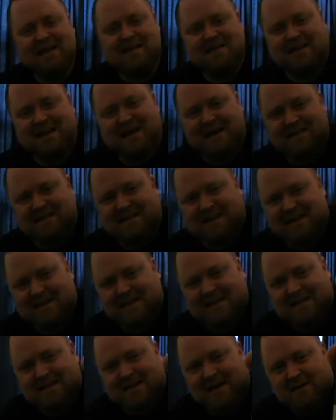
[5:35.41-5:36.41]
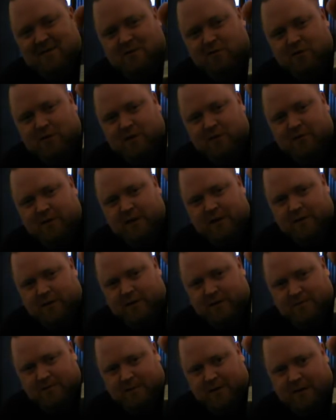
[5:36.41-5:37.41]
10 out of 10, that is a really, really
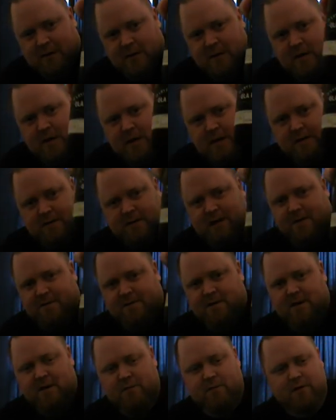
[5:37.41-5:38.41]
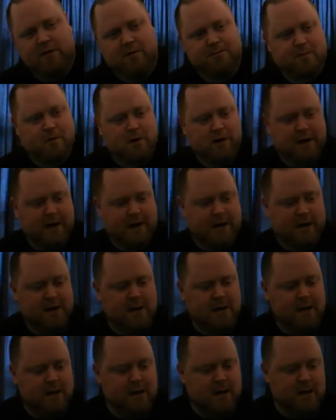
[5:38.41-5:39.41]
nice beer. Definitely want to buy again,
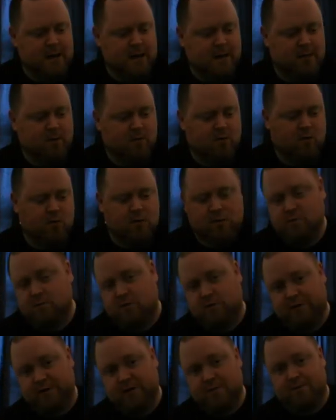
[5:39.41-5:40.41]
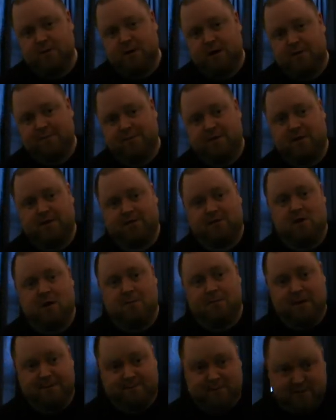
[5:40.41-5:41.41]
or I didn't buy it the first
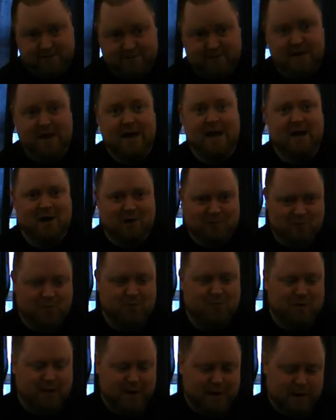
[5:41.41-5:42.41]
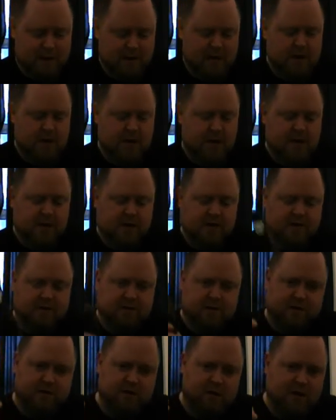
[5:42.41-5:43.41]
time, but if I see it, I will buy it,
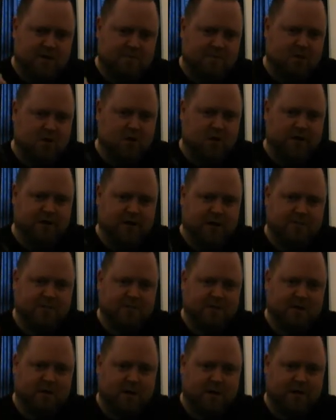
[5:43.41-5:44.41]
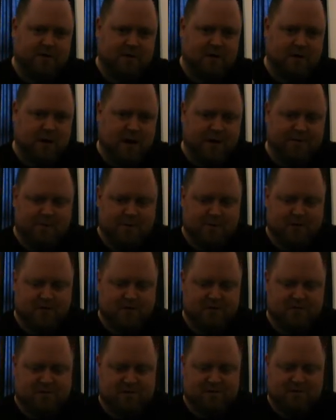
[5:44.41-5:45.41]
because I do love my Ola Dubhs, and I like having them at
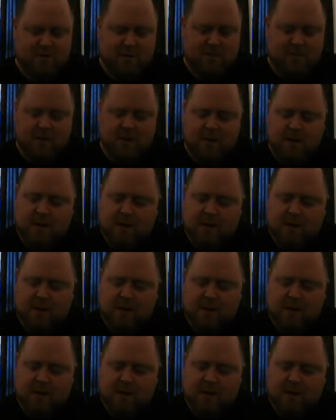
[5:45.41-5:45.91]
Christmas time.